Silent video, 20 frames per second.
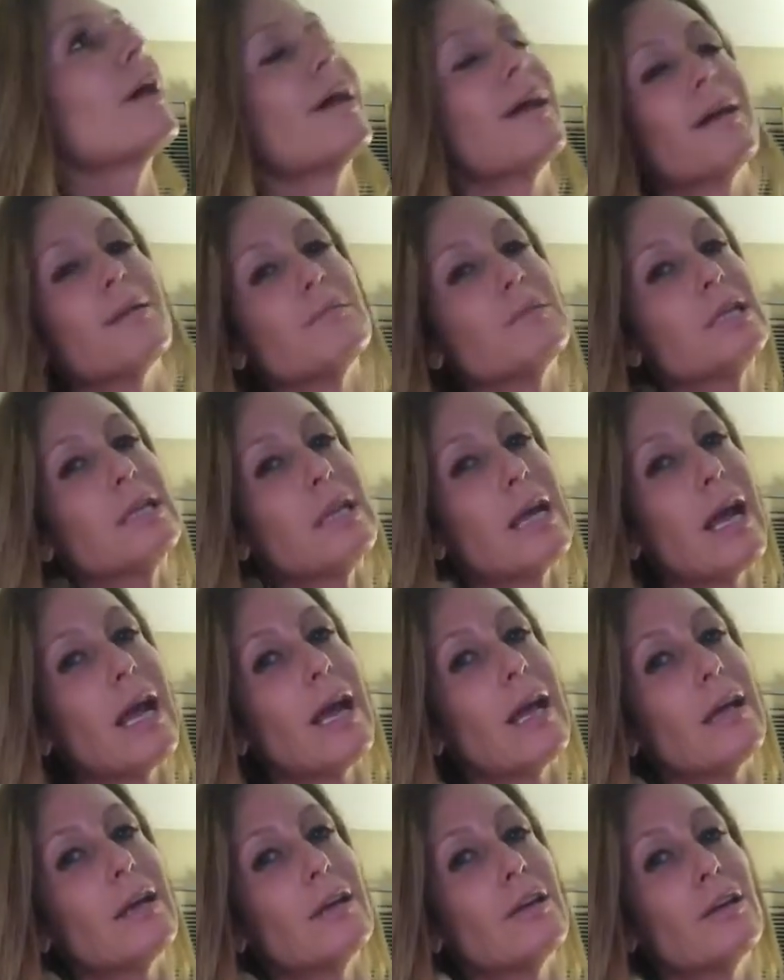I am
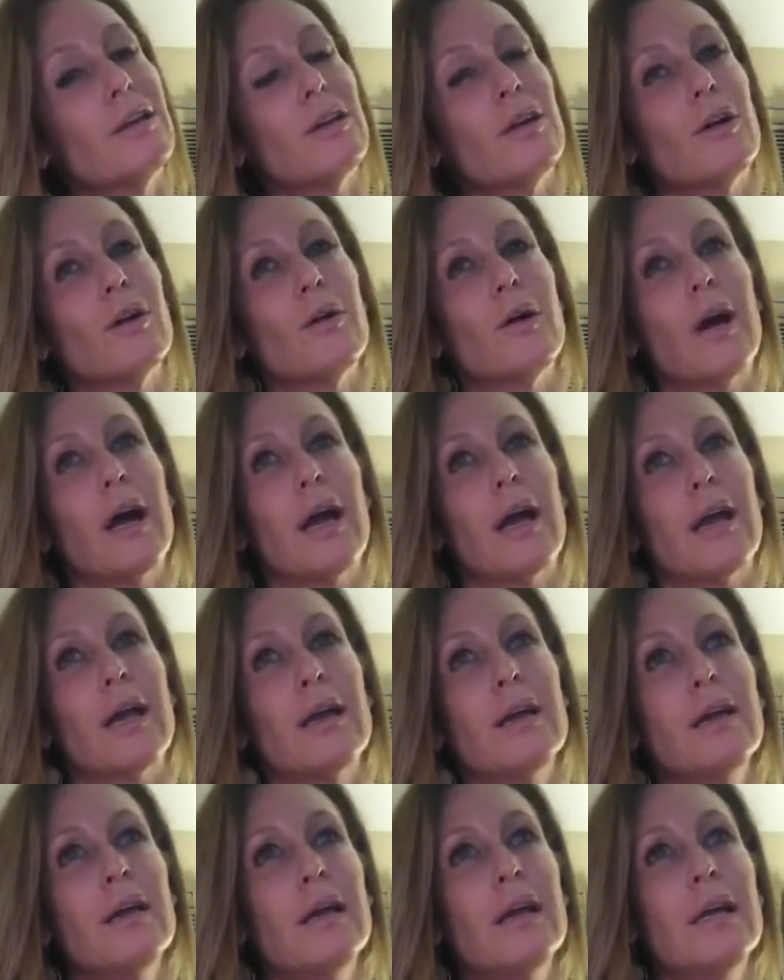today. You know,
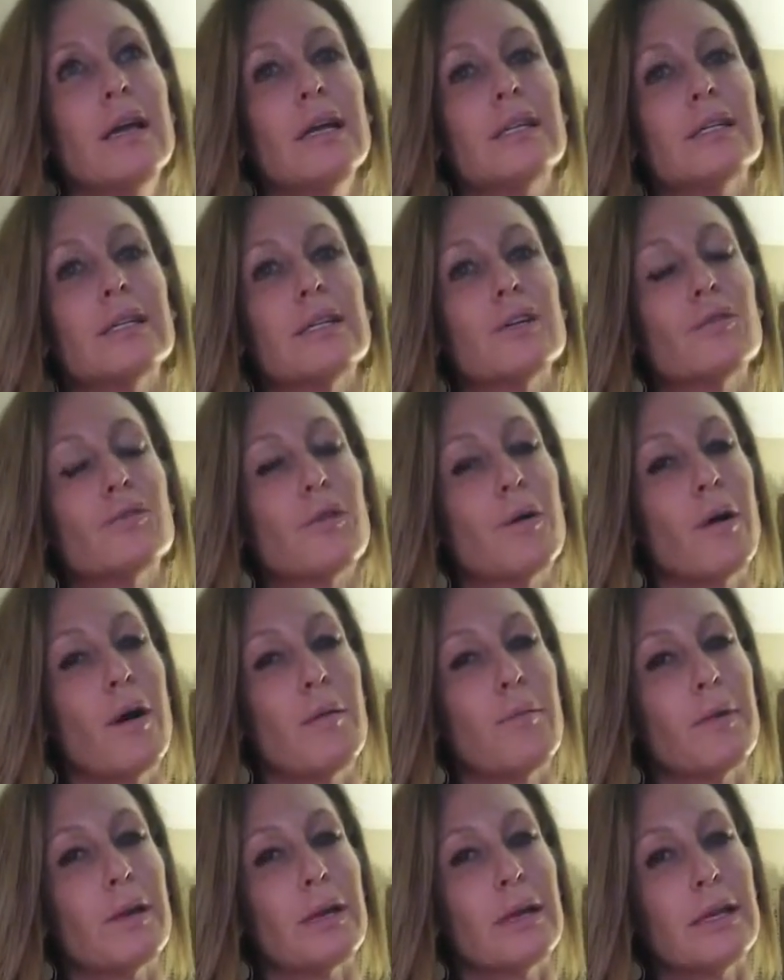I didn't grow
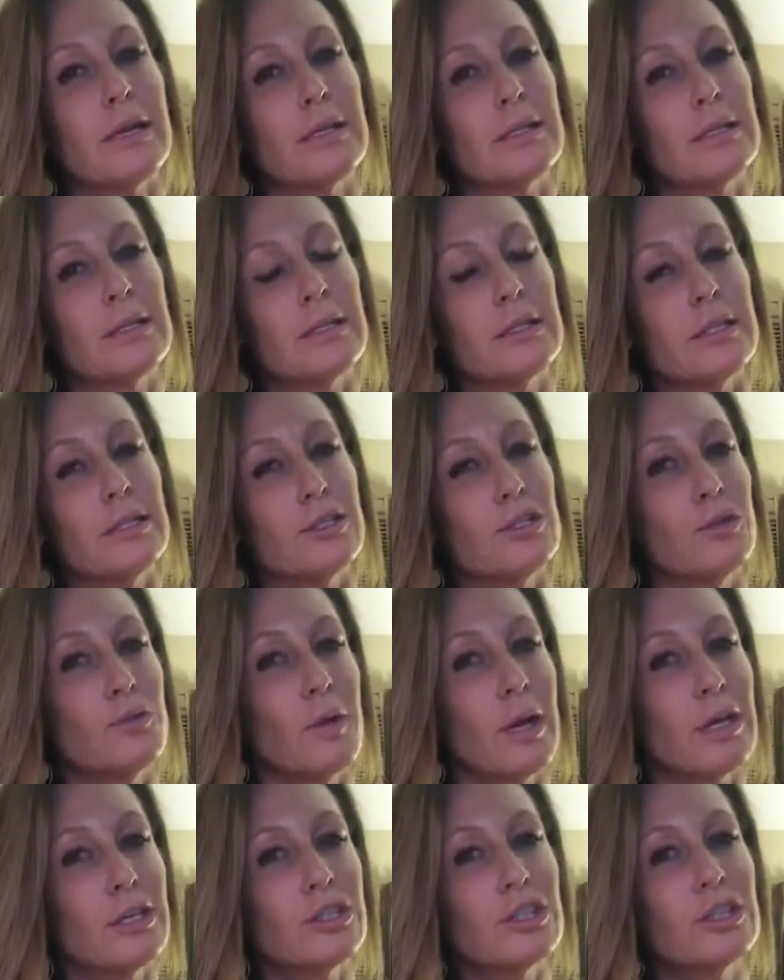up in an easy
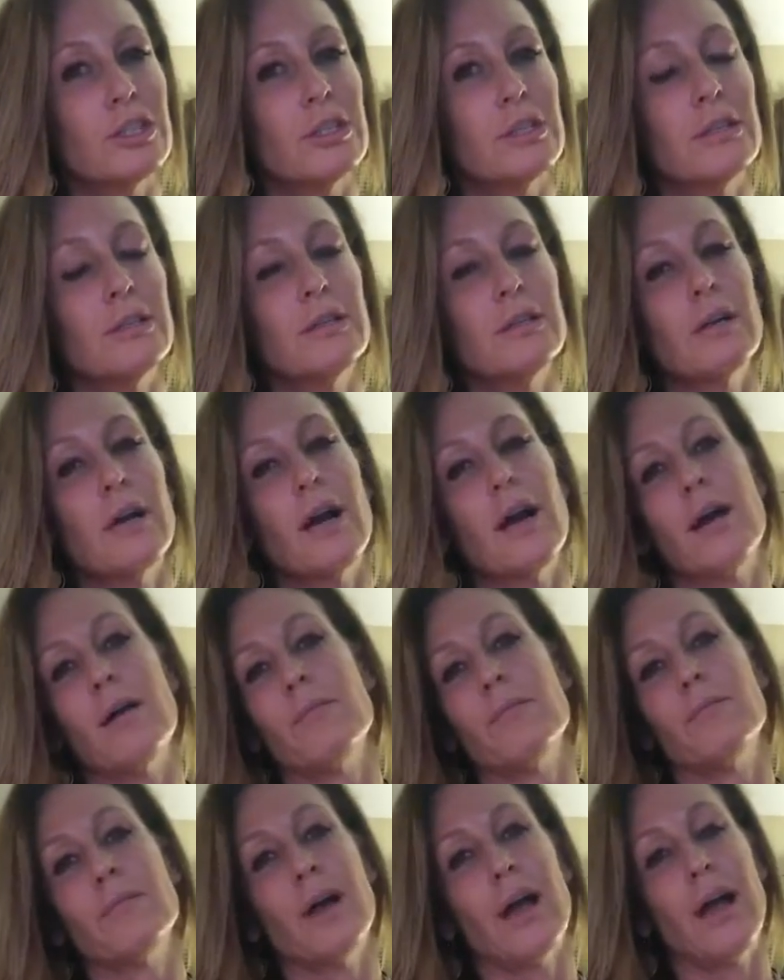situation.
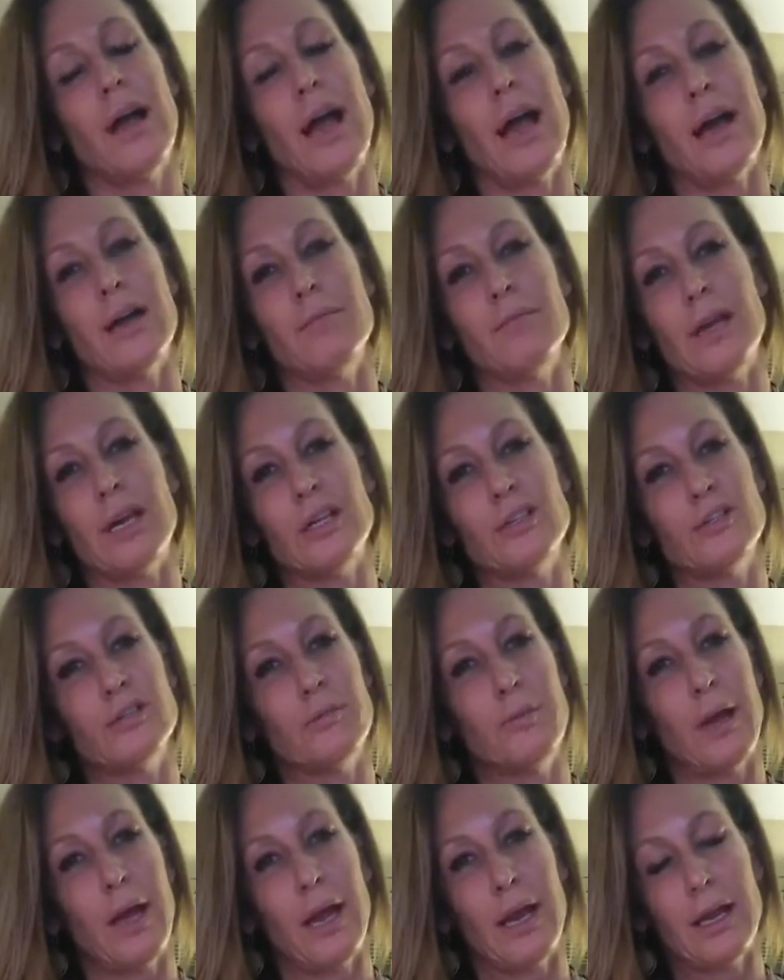I had major
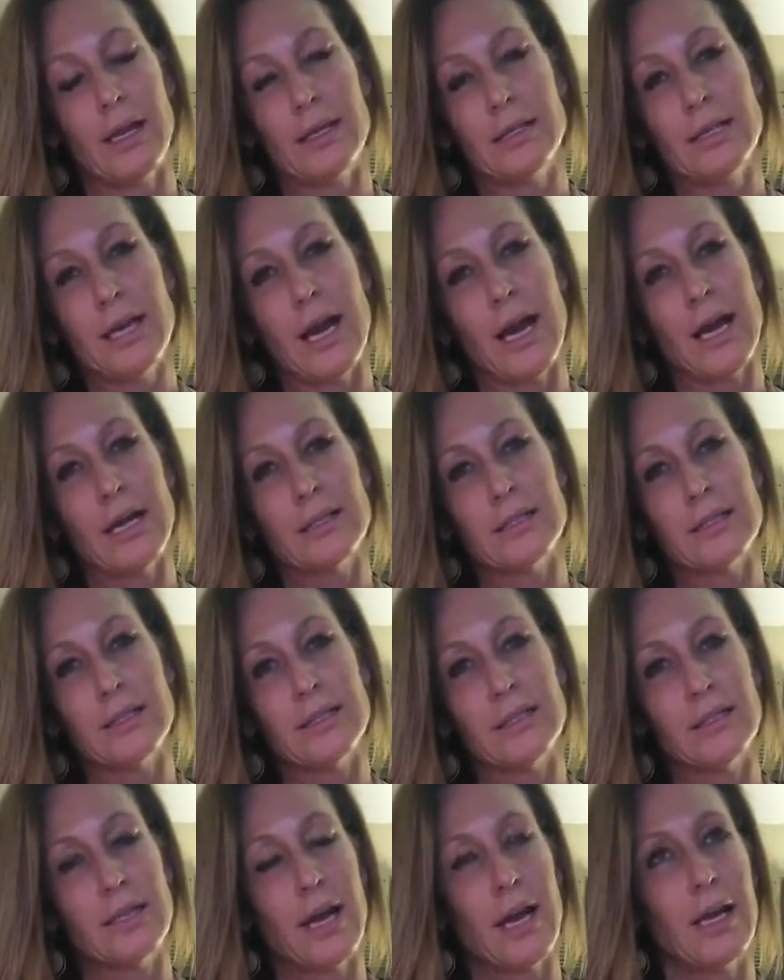panic attacks,
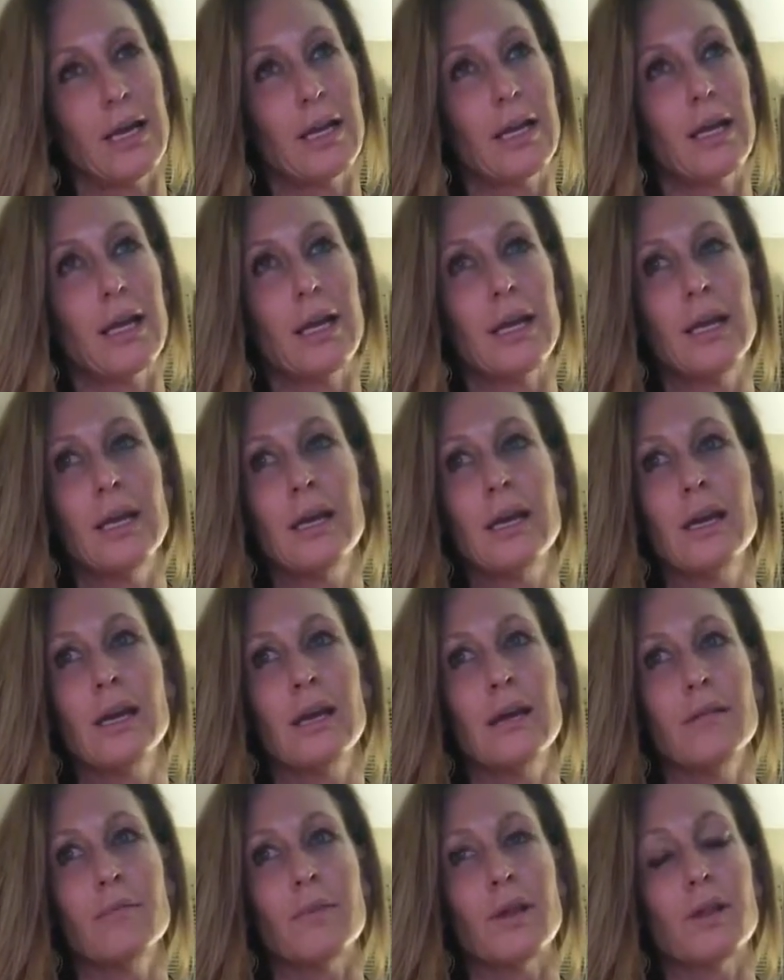anxiety,
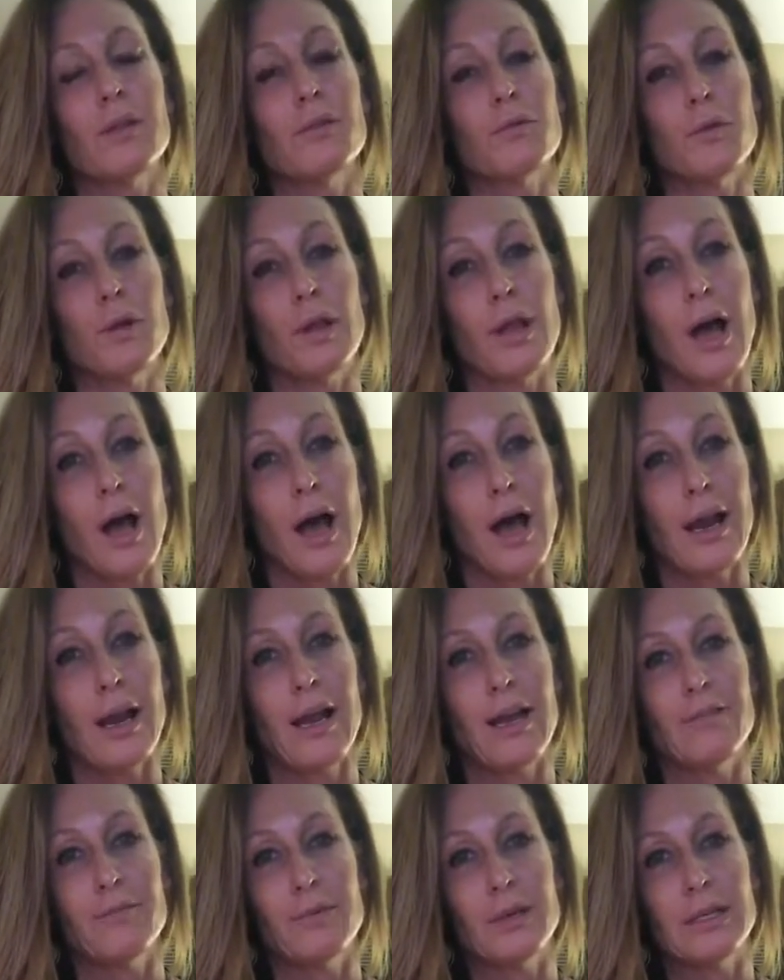been through a lot. I
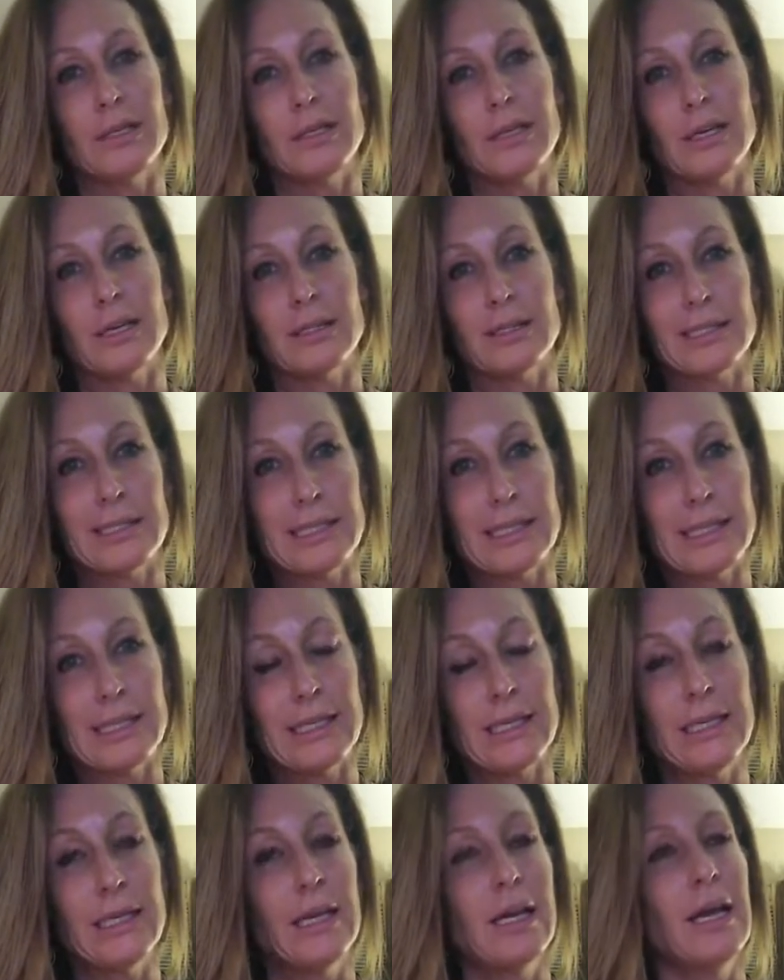have
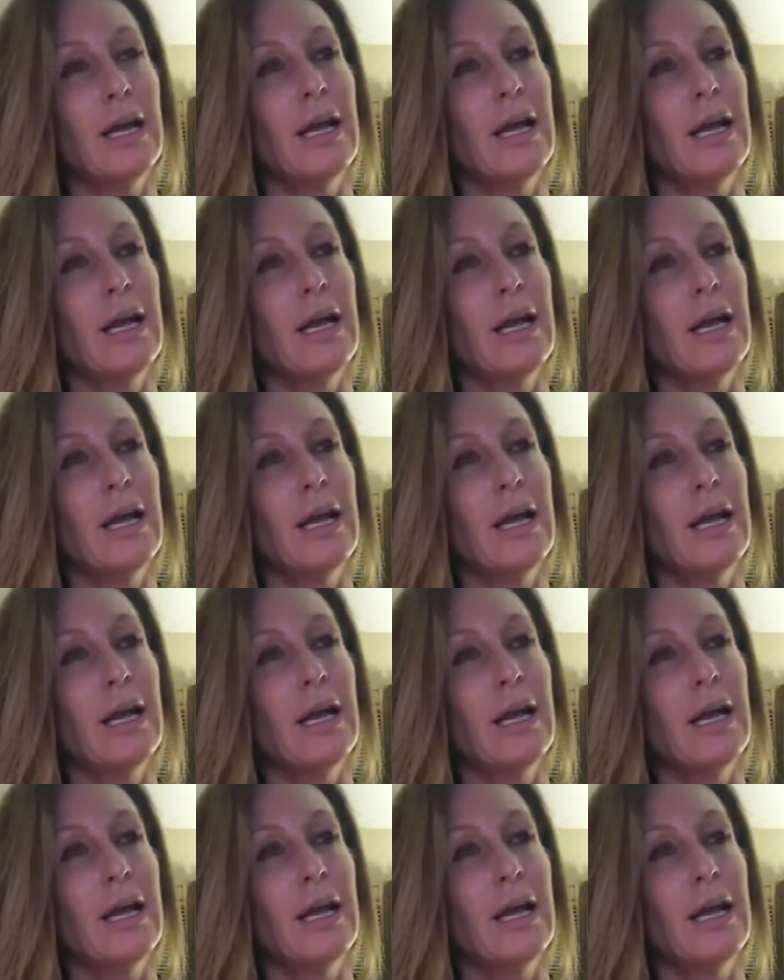PTSD.